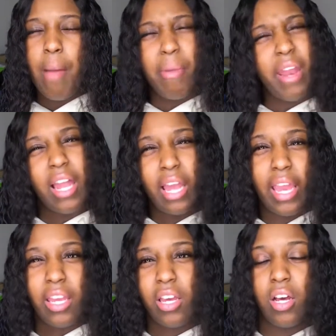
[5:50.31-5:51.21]
but not
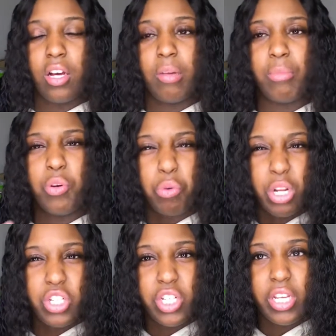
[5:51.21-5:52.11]
like
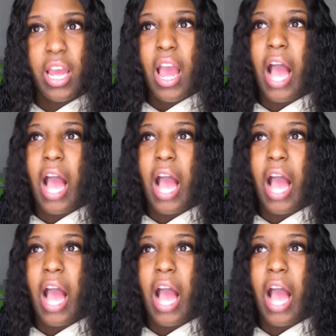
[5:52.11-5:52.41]
crunchy.